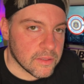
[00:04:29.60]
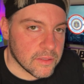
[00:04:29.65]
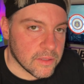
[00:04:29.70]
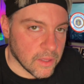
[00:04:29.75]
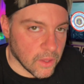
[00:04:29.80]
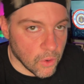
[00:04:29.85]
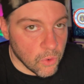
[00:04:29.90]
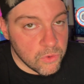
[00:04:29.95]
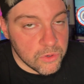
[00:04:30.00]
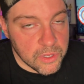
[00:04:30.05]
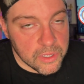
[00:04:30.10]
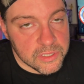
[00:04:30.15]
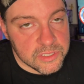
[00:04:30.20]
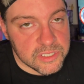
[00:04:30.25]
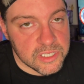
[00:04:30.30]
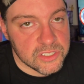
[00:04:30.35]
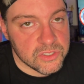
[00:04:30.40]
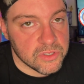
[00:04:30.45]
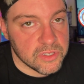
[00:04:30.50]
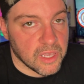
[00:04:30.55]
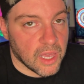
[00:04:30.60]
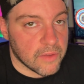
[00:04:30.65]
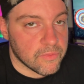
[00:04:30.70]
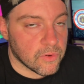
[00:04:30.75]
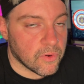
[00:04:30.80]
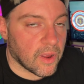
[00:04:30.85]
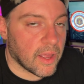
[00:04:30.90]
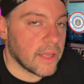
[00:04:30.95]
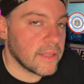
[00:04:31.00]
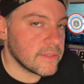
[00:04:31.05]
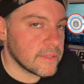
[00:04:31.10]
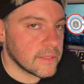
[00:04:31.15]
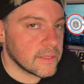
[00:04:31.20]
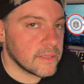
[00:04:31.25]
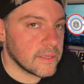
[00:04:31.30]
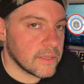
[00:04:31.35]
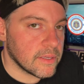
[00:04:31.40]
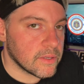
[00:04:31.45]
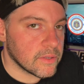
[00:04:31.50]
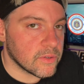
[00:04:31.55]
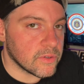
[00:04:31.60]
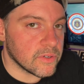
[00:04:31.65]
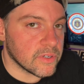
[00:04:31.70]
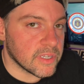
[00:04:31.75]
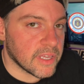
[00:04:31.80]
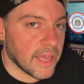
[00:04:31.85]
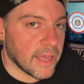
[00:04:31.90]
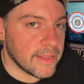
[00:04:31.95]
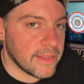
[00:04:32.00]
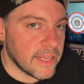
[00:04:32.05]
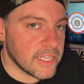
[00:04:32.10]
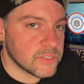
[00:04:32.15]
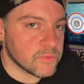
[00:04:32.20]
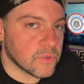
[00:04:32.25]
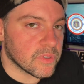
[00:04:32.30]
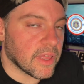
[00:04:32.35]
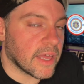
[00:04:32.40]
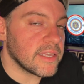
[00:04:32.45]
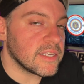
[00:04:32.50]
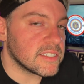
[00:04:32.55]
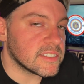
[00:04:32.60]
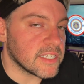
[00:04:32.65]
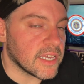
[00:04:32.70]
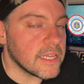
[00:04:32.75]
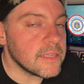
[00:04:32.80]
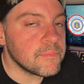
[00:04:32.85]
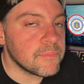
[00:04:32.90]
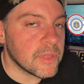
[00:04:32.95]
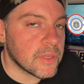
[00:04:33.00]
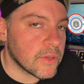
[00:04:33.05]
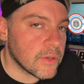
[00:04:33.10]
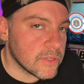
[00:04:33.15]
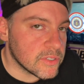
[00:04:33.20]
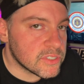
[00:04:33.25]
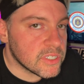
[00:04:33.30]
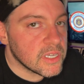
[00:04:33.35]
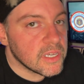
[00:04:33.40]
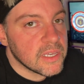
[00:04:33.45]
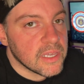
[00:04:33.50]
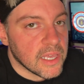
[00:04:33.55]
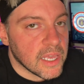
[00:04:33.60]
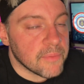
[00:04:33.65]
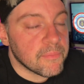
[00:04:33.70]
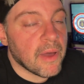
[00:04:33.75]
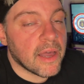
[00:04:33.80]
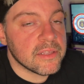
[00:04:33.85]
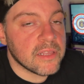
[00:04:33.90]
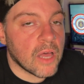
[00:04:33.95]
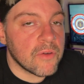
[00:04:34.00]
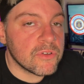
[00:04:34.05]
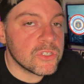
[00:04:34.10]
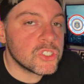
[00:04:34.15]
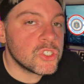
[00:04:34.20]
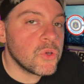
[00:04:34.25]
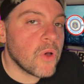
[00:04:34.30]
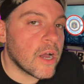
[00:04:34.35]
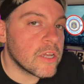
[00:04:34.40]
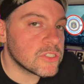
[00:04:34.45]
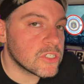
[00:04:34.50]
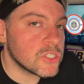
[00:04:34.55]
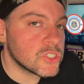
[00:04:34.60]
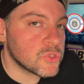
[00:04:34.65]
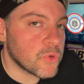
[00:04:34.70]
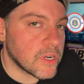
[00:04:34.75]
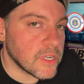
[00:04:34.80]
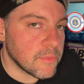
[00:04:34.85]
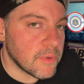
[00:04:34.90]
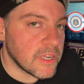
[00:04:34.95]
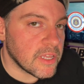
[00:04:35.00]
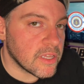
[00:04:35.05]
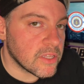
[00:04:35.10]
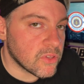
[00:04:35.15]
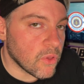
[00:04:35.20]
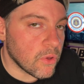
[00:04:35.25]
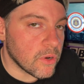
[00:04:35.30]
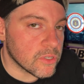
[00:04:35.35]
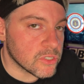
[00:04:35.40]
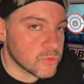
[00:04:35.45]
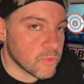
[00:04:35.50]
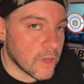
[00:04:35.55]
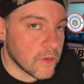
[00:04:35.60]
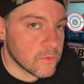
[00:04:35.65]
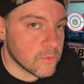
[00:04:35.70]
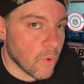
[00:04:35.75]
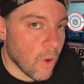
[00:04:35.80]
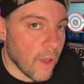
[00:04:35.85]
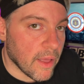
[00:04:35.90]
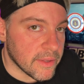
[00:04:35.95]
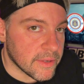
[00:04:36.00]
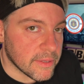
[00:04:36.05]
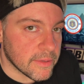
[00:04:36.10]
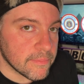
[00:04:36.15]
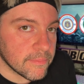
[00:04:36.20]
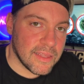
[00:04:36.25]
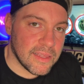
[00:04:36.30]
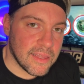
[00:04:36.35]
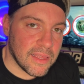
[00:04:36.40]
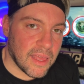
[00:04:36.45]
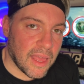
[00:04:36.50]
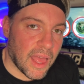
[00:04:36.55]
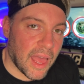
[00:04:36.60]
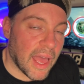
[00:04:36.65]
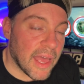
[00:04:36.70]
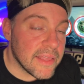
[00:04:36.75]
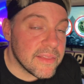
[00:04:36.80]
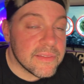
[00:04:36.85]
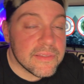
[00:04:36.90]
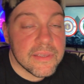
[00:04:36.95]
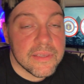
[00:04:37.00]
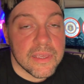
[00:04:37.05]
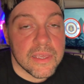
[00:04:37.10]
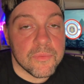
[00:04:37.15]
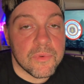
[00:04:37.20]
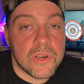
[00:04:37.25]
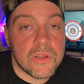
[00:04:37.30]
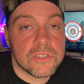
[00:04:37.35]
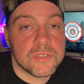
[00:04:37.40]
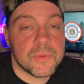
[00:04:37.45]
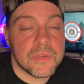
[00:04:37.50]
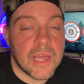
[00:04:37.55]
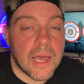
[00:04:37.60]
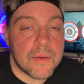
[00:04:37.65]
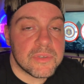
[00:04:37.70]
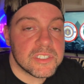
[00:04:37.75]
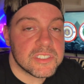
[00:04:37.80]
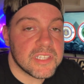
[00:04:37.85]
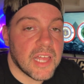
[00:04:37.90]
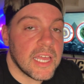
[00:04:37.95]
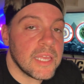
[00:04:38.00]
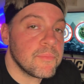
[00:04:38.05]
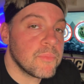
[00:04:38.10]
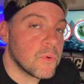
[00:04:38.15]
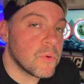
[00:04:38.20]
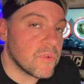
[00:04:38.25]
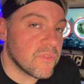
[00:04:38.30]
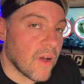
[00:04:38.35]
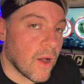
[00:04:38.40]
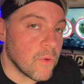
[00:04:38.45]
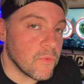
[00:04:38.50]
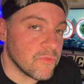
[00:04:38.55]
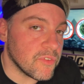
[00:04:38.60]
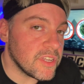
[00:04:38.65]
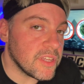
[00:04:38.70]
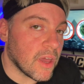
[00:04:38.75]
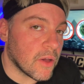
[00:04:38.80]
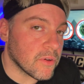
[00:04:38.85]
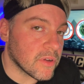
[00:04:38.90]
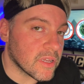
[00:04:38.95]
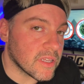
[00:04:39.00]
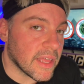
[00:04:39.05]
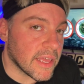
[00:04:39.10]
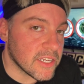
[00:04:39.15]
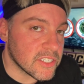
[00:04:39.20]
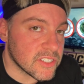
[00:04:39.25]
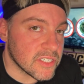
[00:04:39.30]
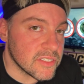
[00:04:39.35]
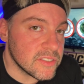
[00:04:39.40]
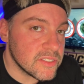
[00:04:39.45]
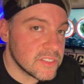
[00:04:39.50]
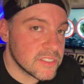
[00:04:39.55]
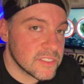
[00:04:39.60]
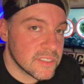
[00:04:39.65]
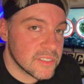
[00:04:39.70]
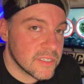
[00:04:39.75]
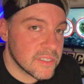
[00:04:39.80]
The audiences on the other hand couldn't care less what they said because it made over $220 million worldwide, and it went on to become a staple of home video collections.